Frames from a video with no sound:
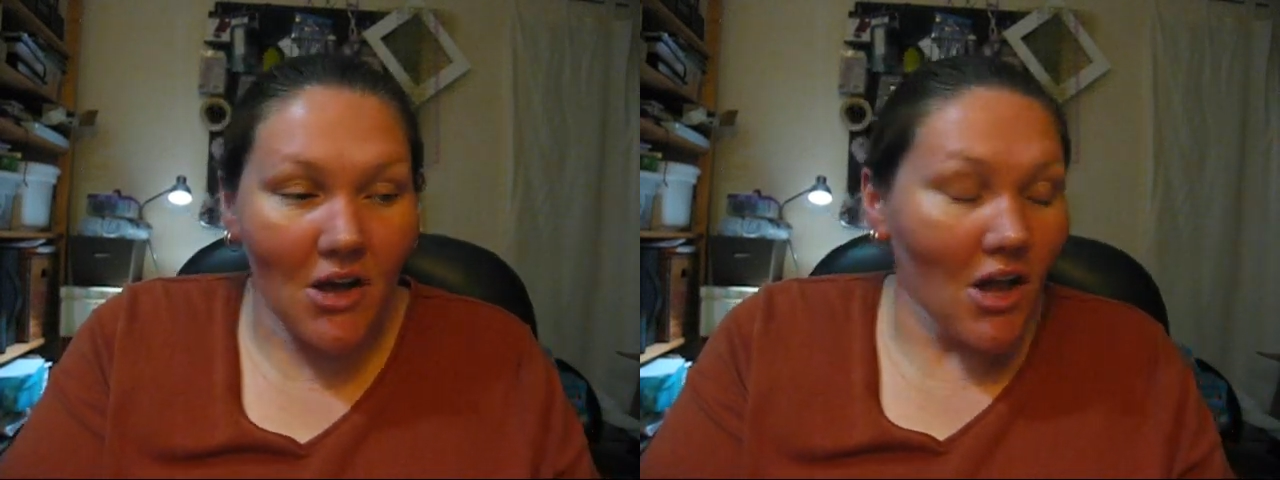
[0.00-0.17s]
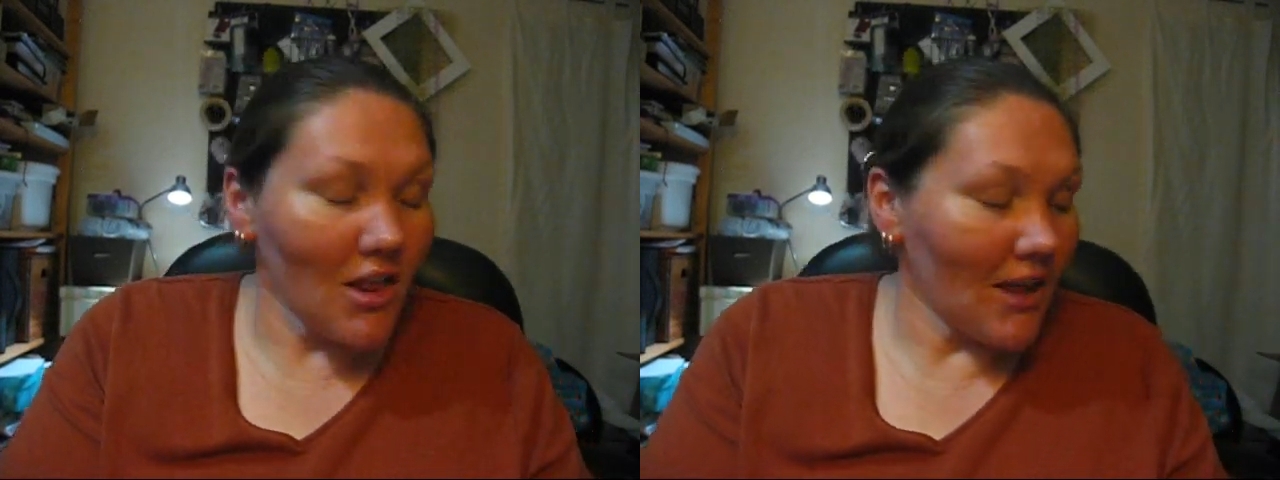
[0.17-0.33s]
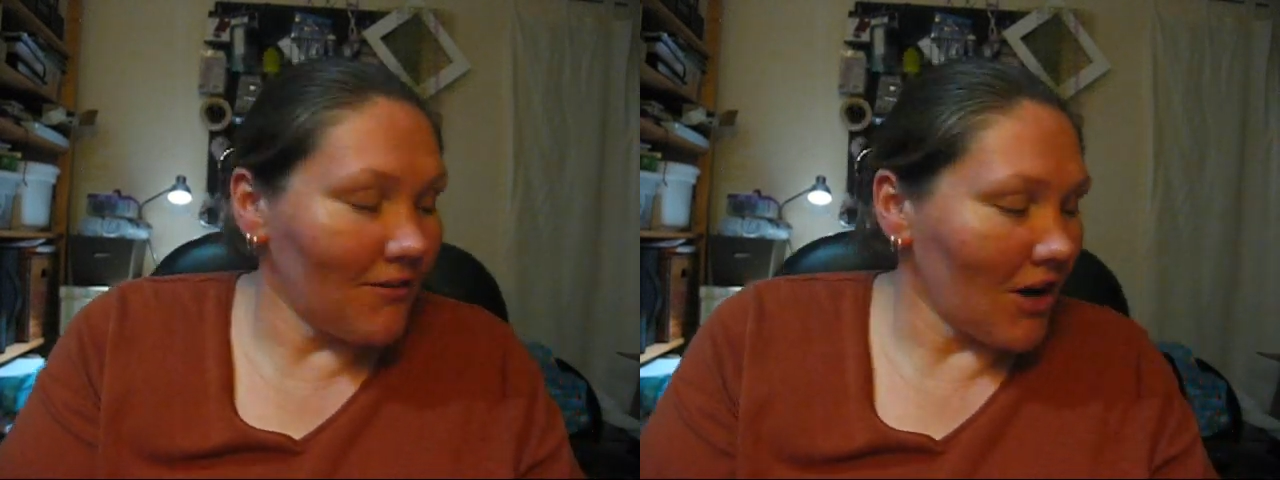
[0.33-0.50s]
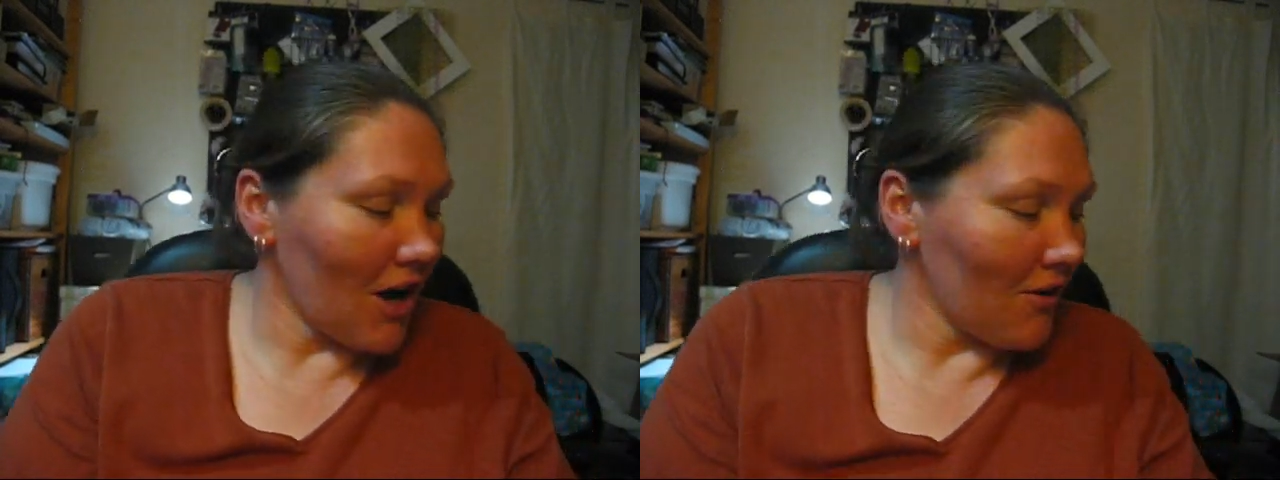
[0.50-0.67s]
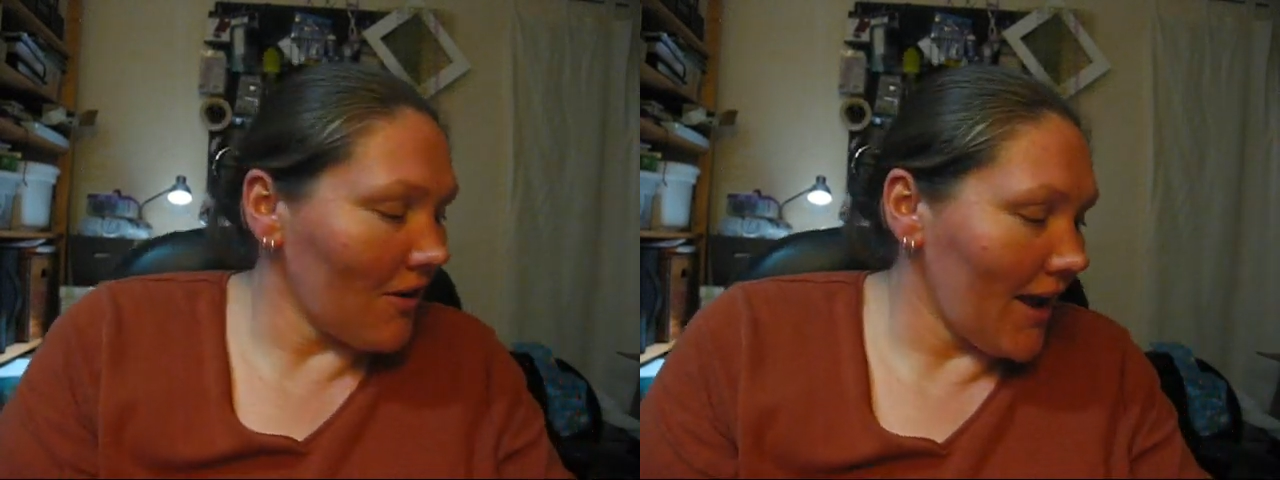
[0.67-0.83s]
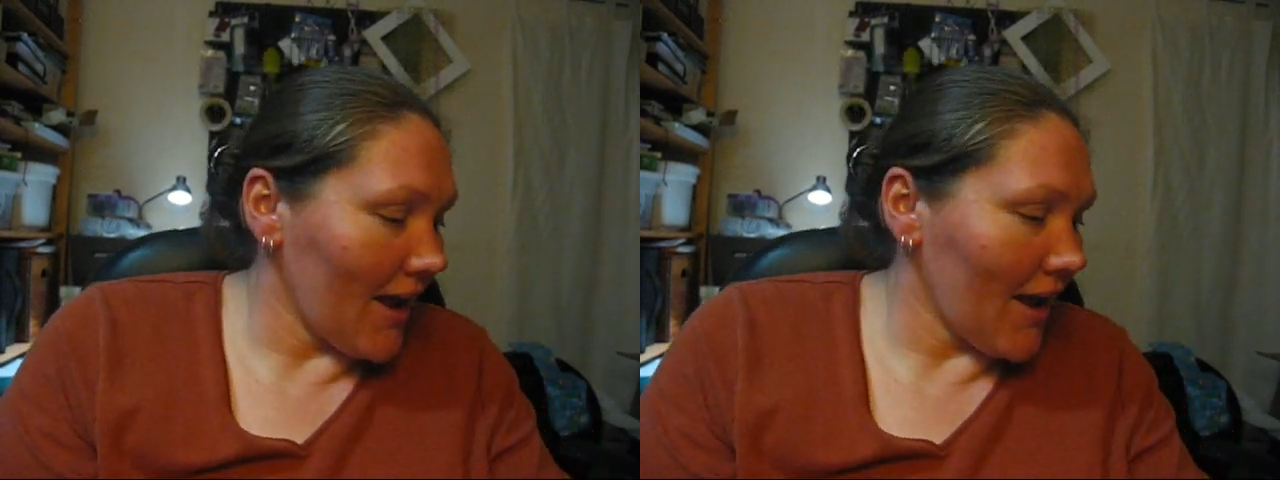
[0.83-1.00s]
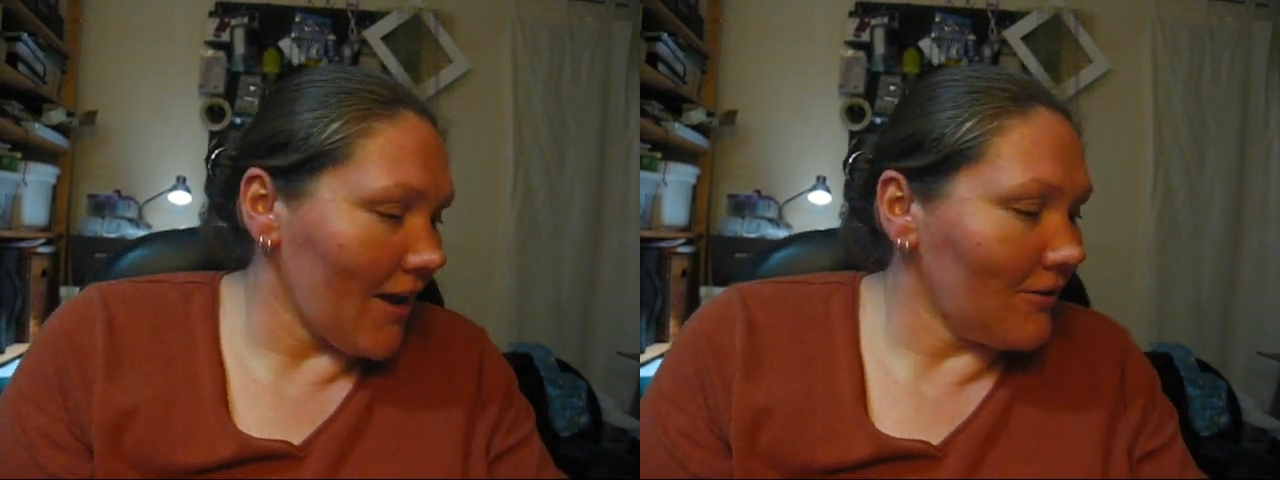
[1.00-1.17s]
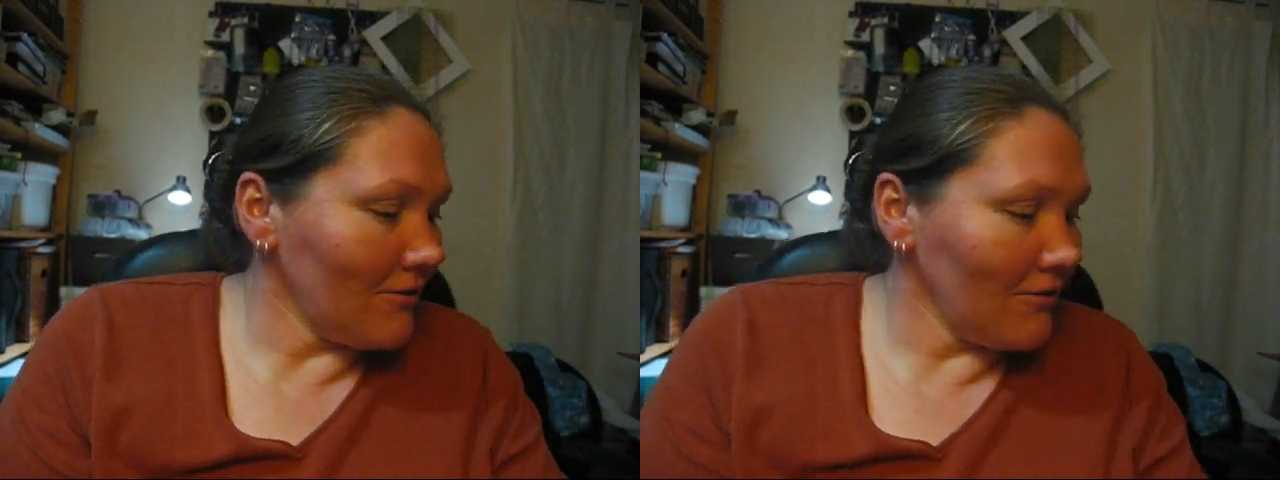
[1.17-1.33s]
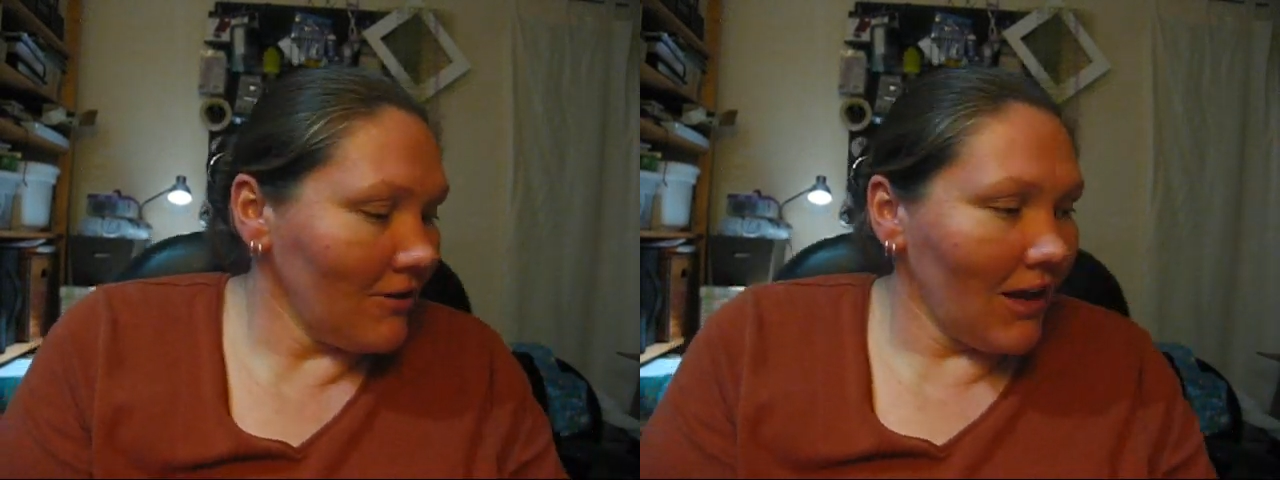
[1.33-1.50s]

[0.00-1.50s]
all I've got right now,